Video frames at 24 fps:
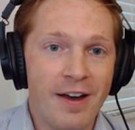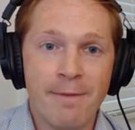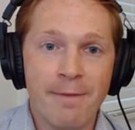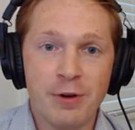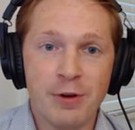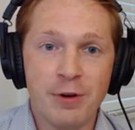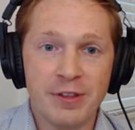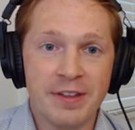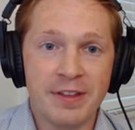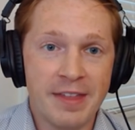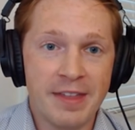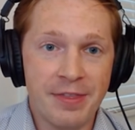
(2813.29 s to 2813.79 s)

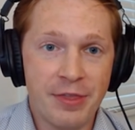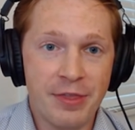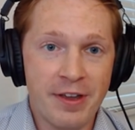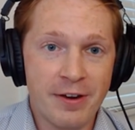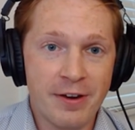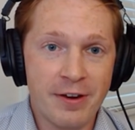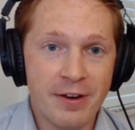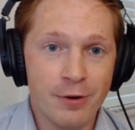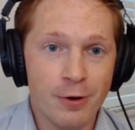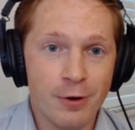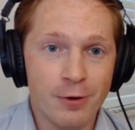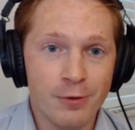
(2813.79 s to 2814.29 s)
everything that
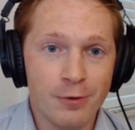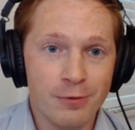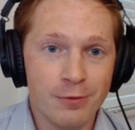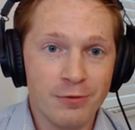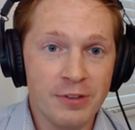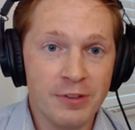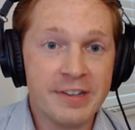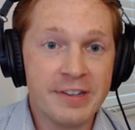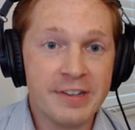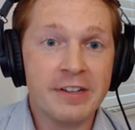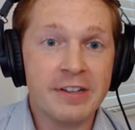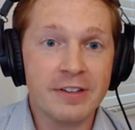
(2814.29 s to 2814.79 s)
they are
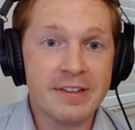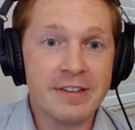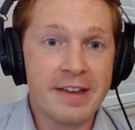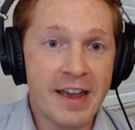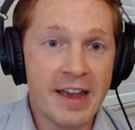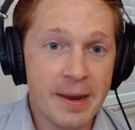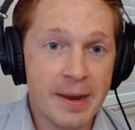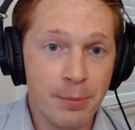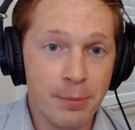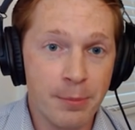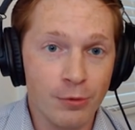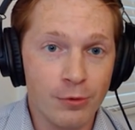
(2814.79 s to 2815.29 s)
legally
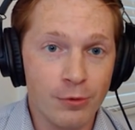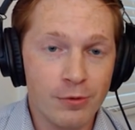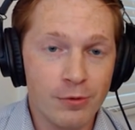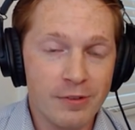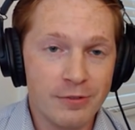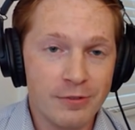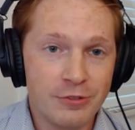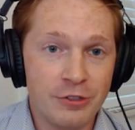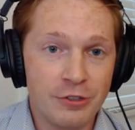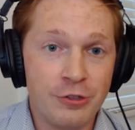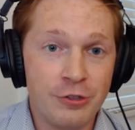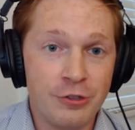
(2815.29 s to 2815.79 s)

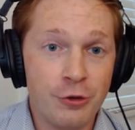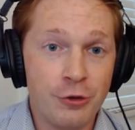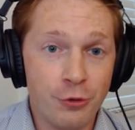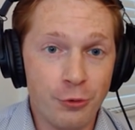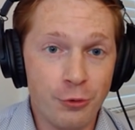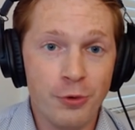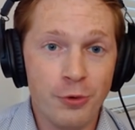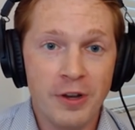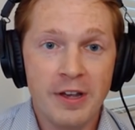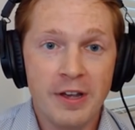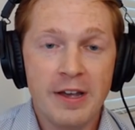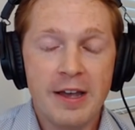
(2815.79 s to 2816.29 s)
able to
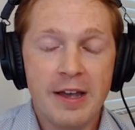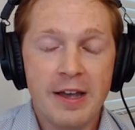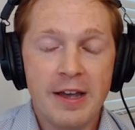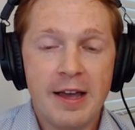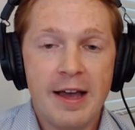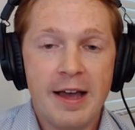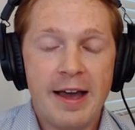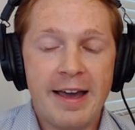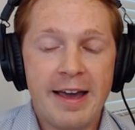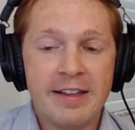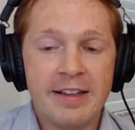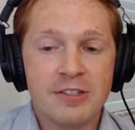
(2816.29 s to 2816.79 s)
do.
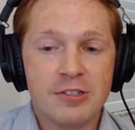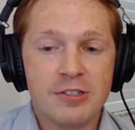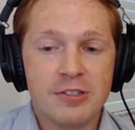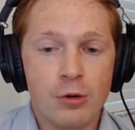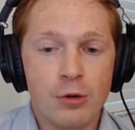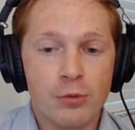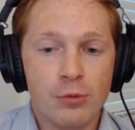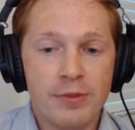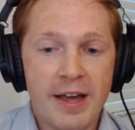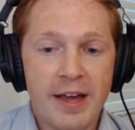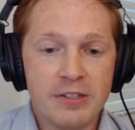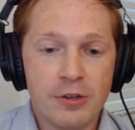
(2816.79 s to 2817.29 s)
And
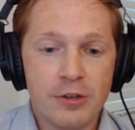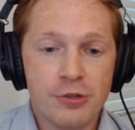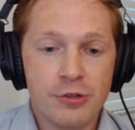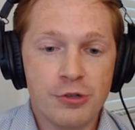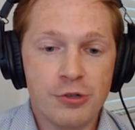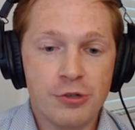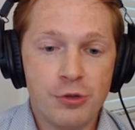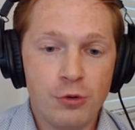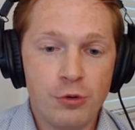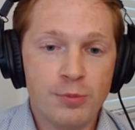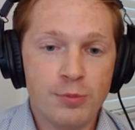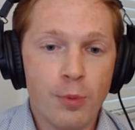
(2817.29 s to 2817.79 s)
so that's a
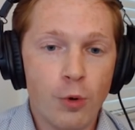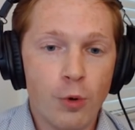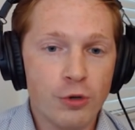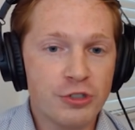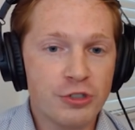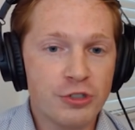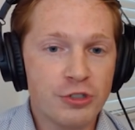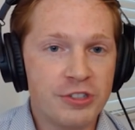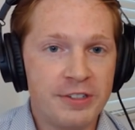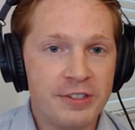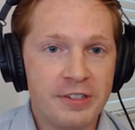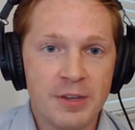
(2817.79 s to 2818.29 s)
huge
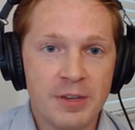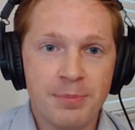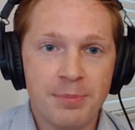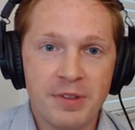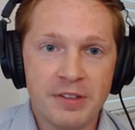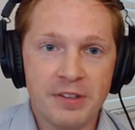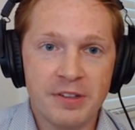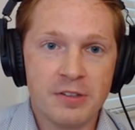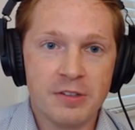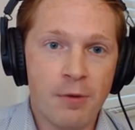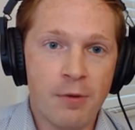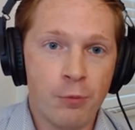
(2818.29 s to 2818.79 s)
portion, is
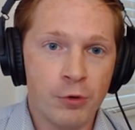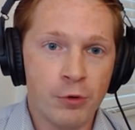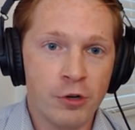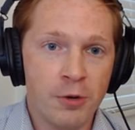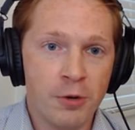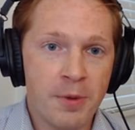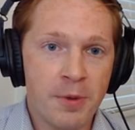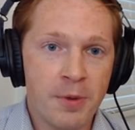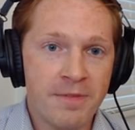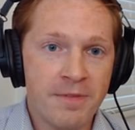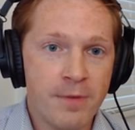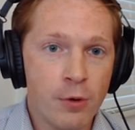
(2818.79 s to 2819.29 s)
something that we're
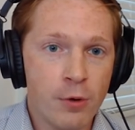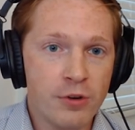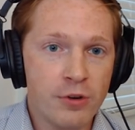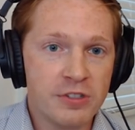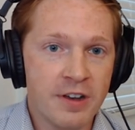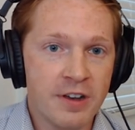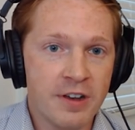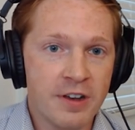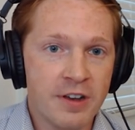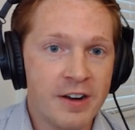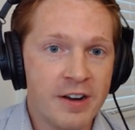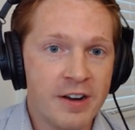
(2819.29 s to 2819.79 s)
going to be focusing